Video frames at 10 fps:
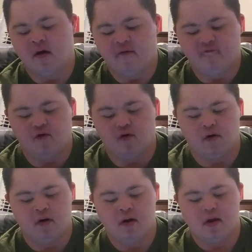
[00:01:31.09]

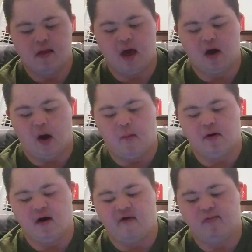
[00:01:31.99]
for a couple
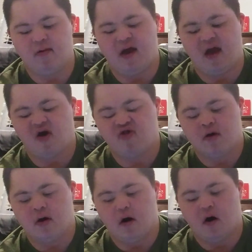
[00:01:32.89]
of weeks
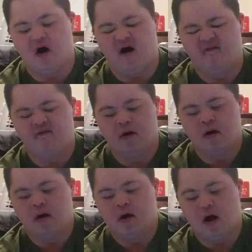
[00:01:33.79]
off
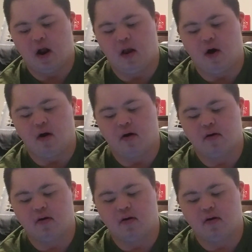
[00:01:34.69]
and long